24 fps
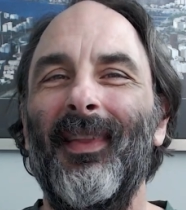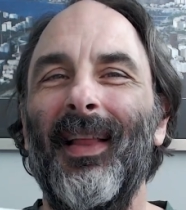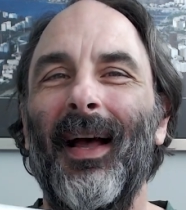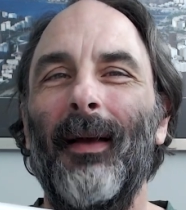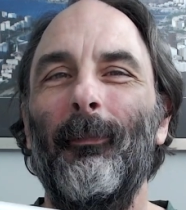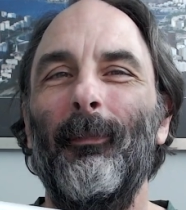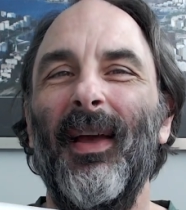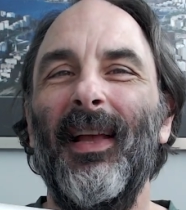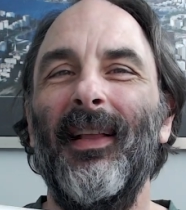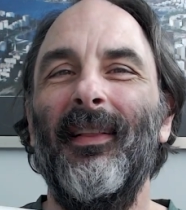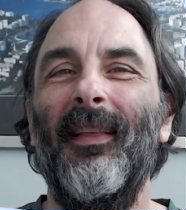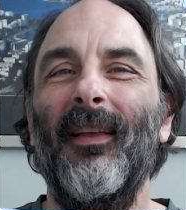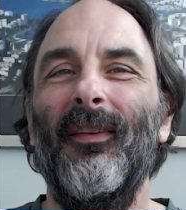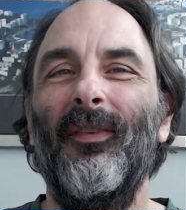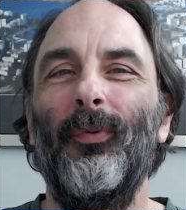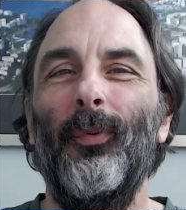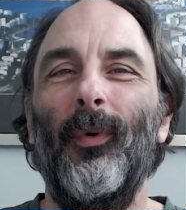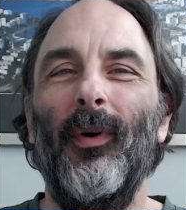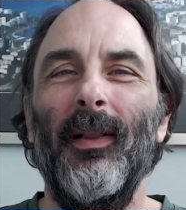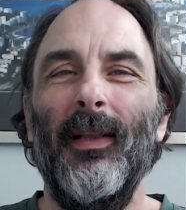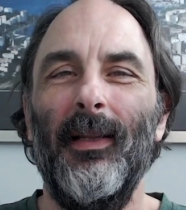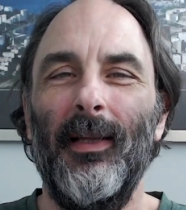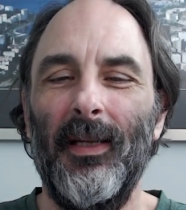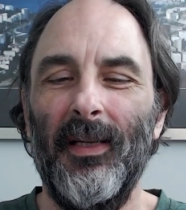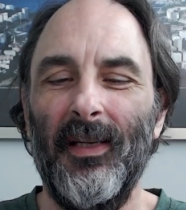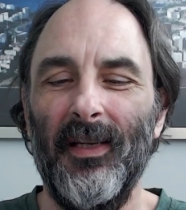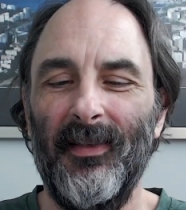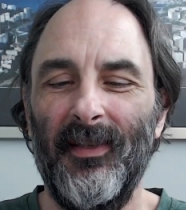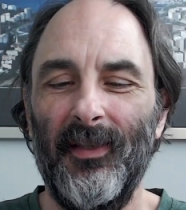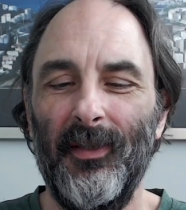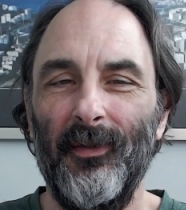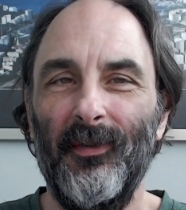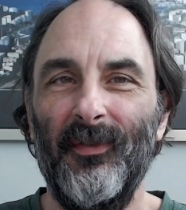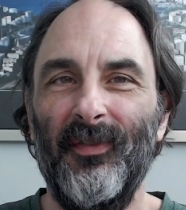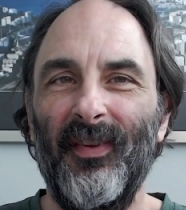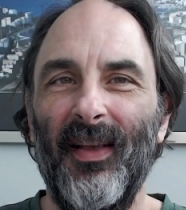I made this one. You
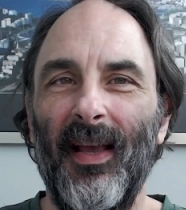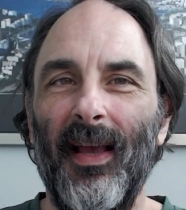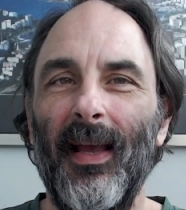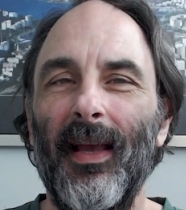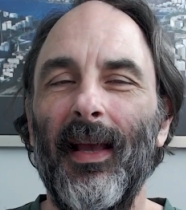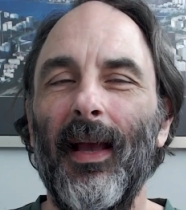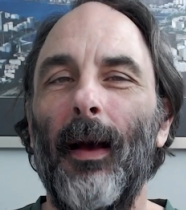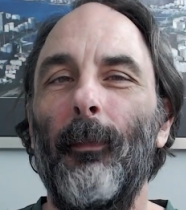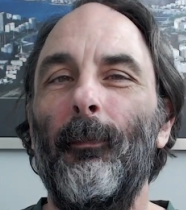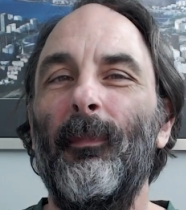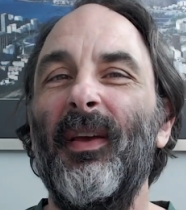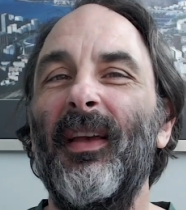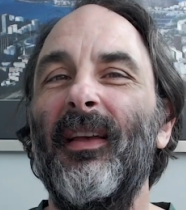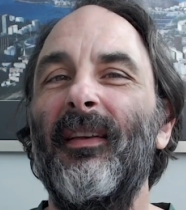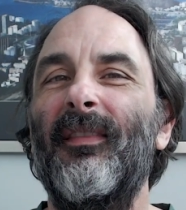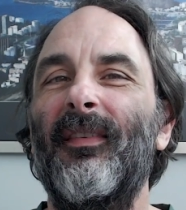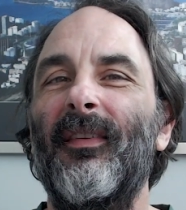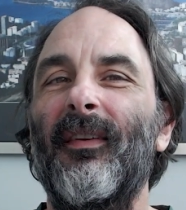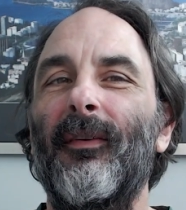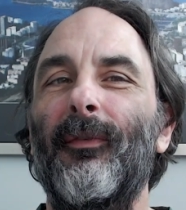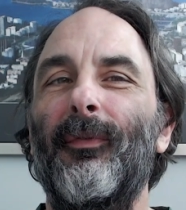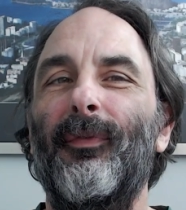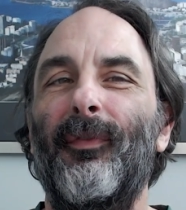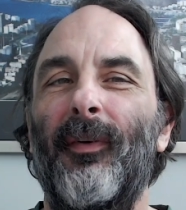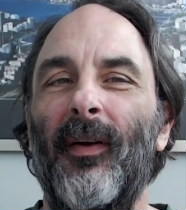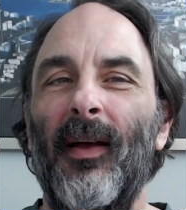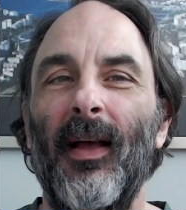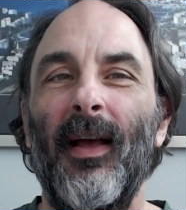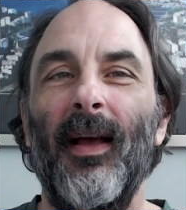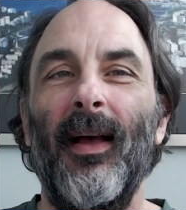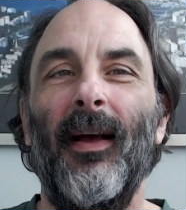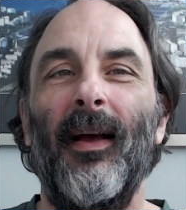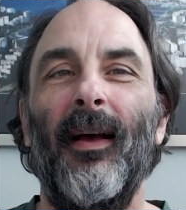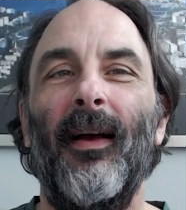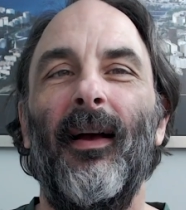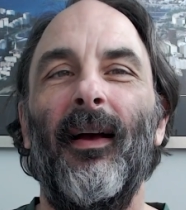just use a piece of
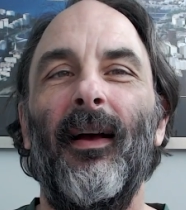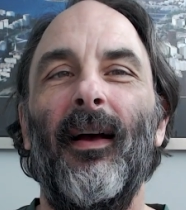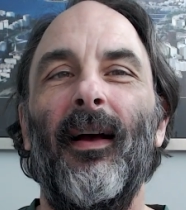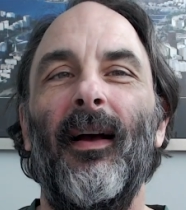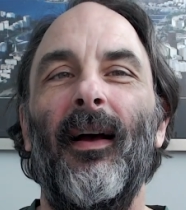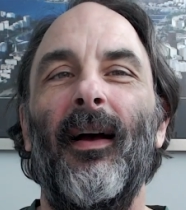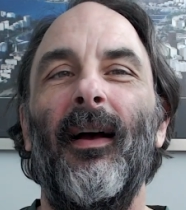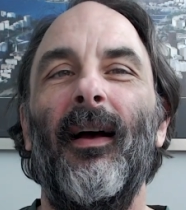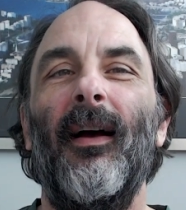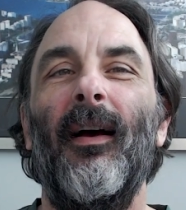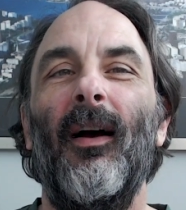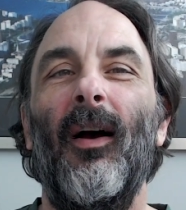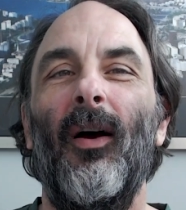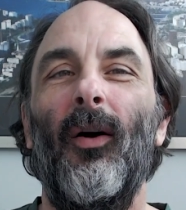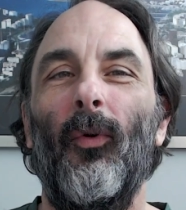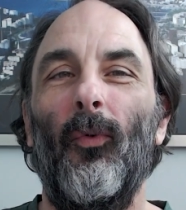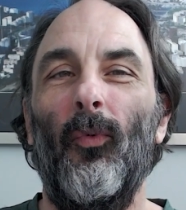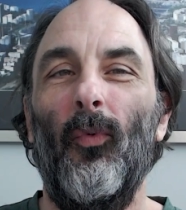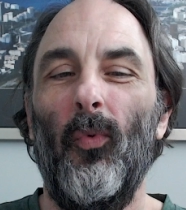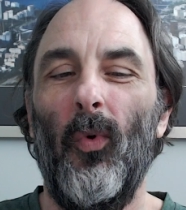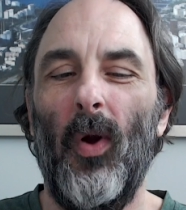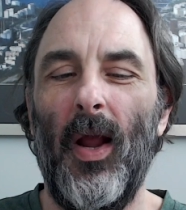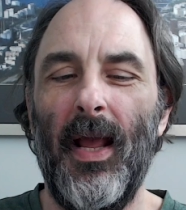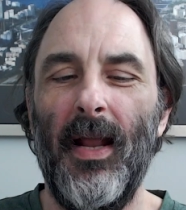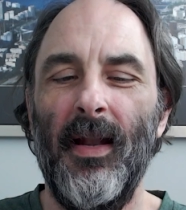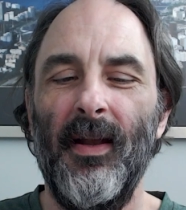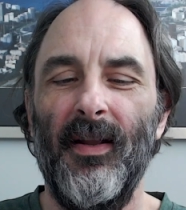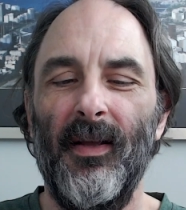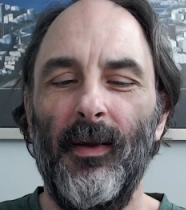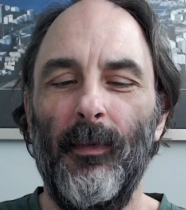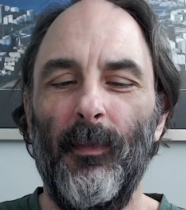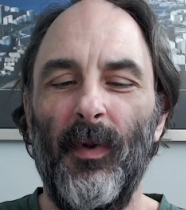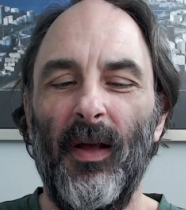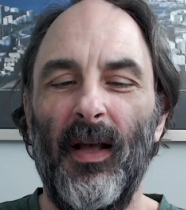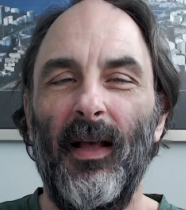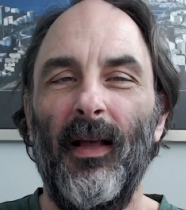
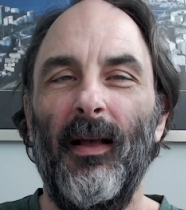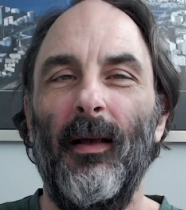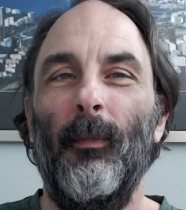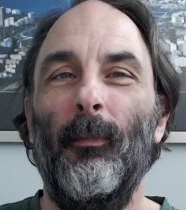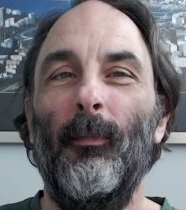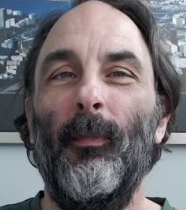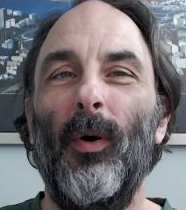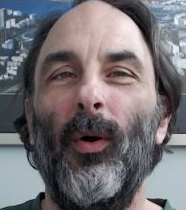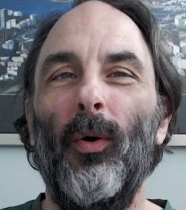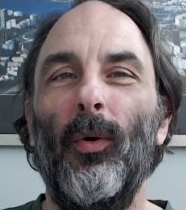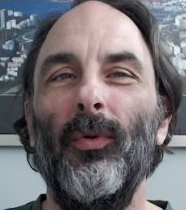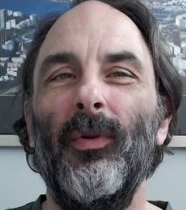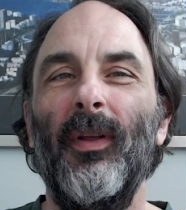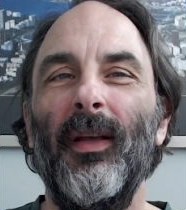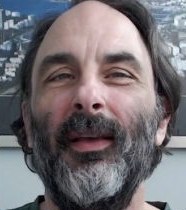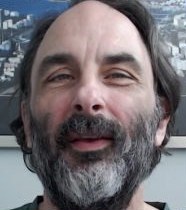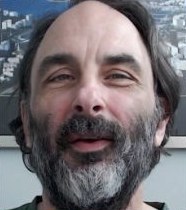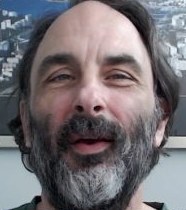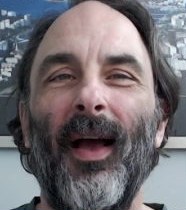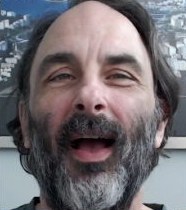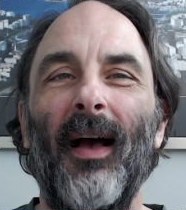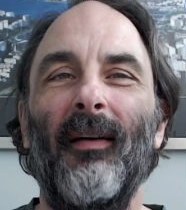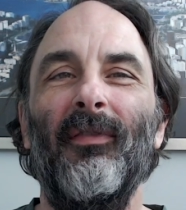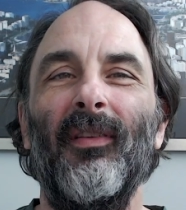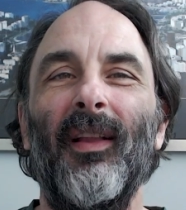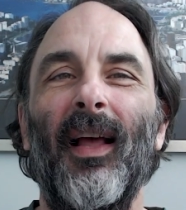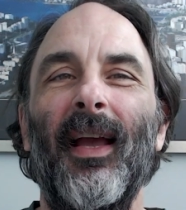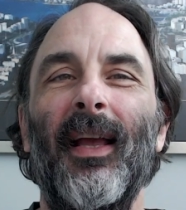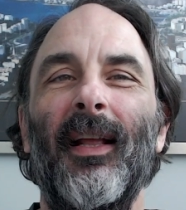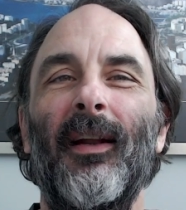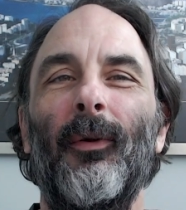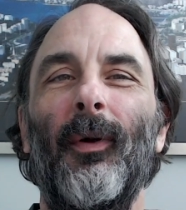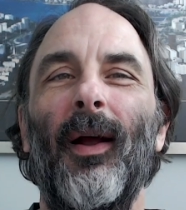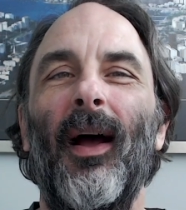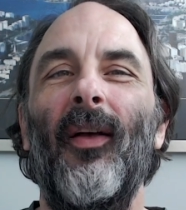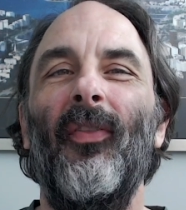random molding you have
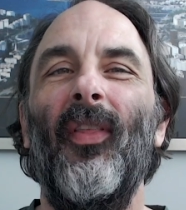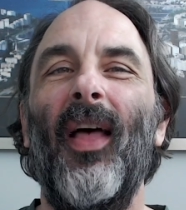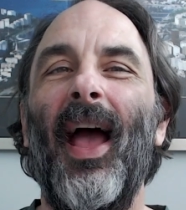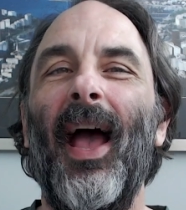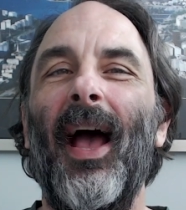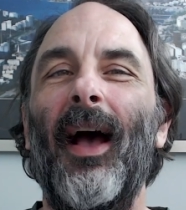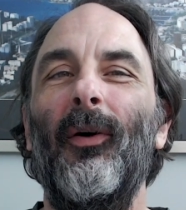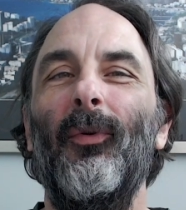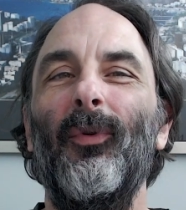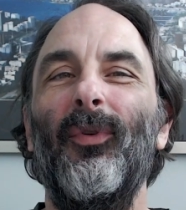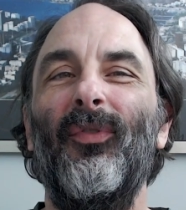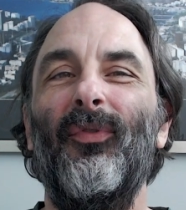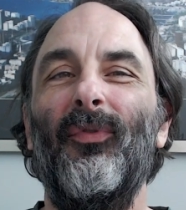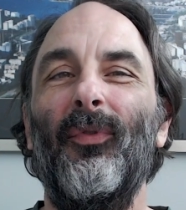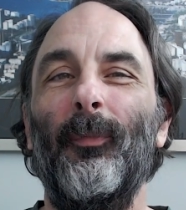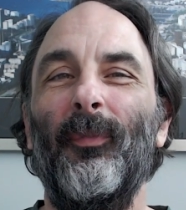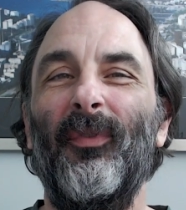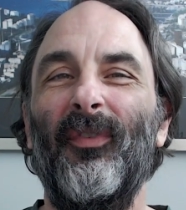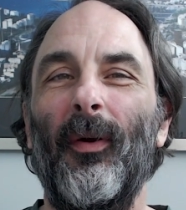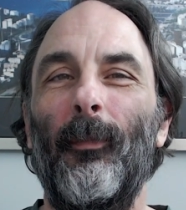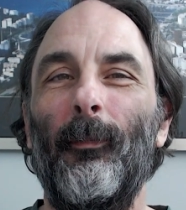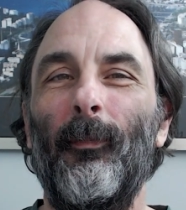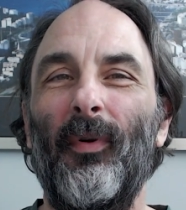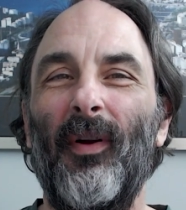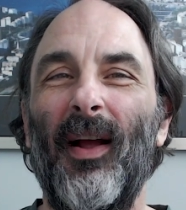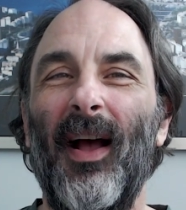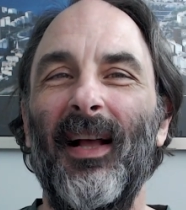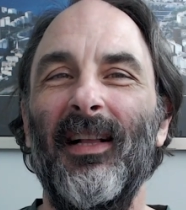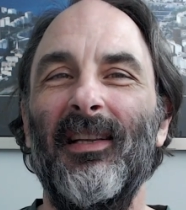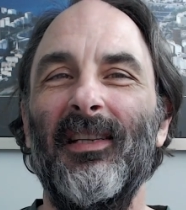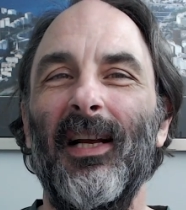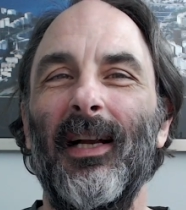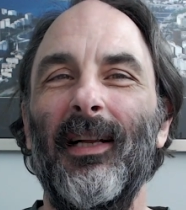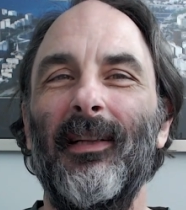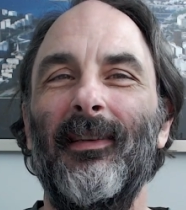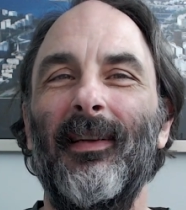laying around the house from some
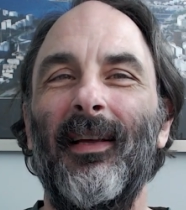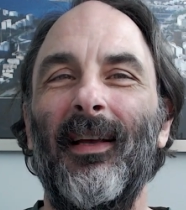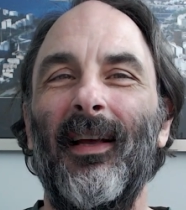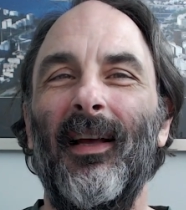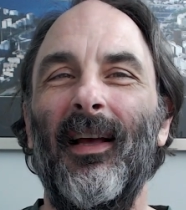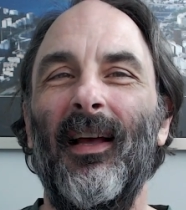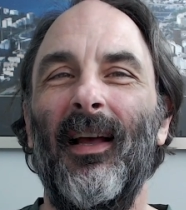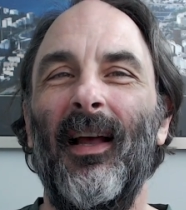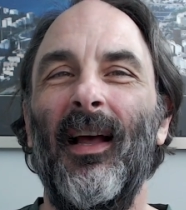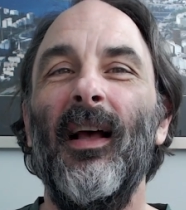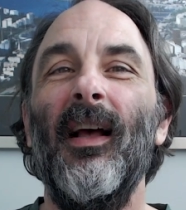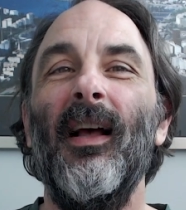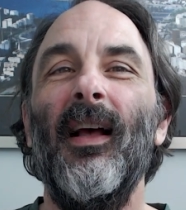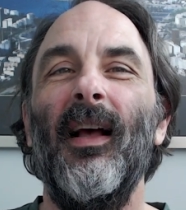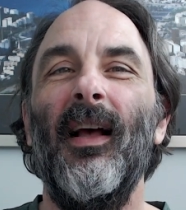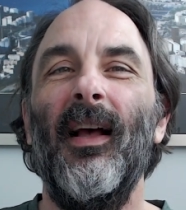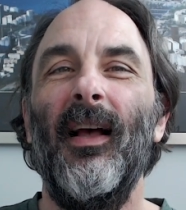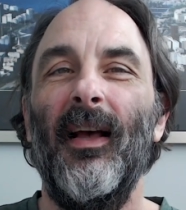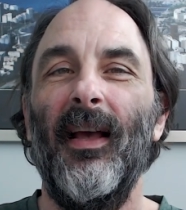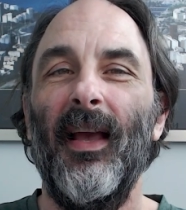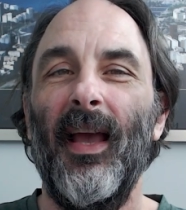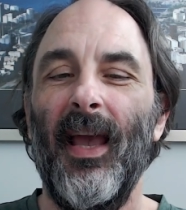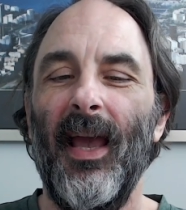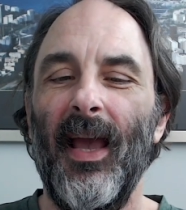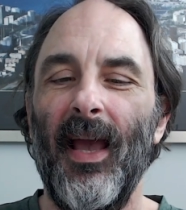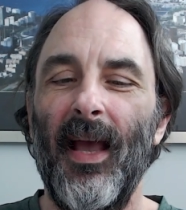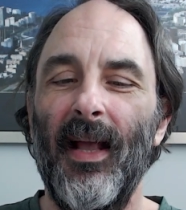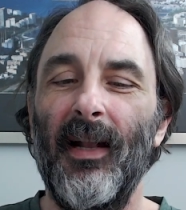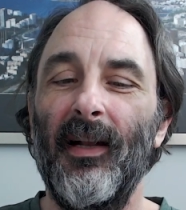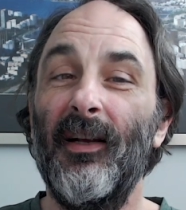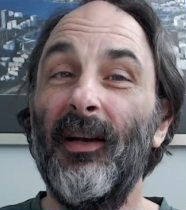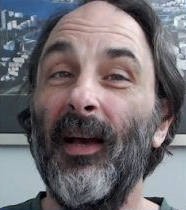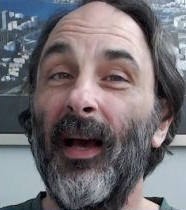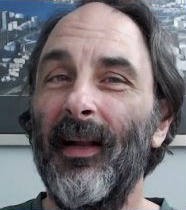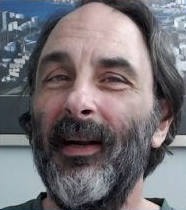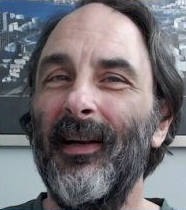project
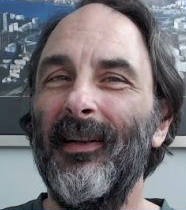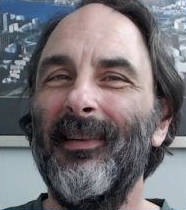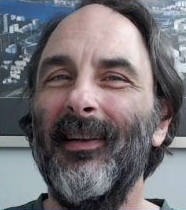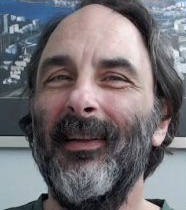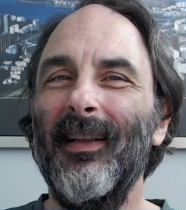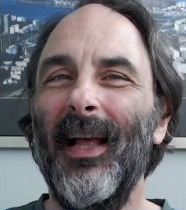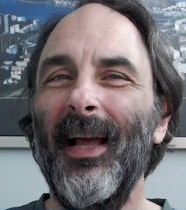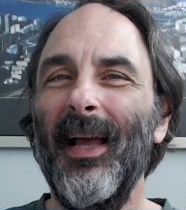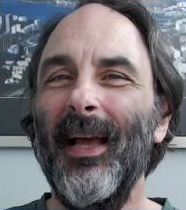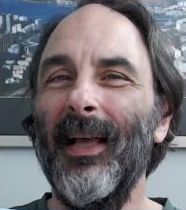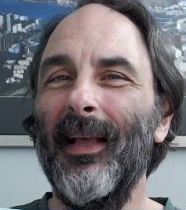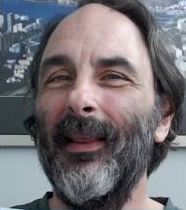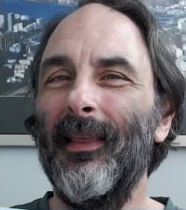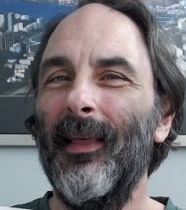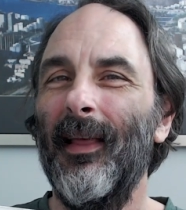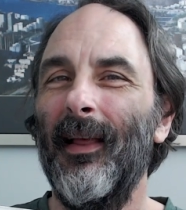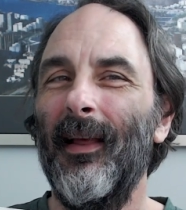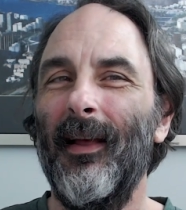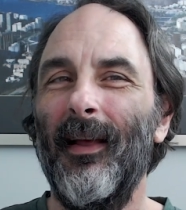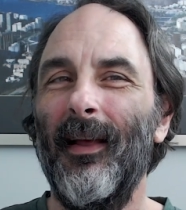and cut it to length.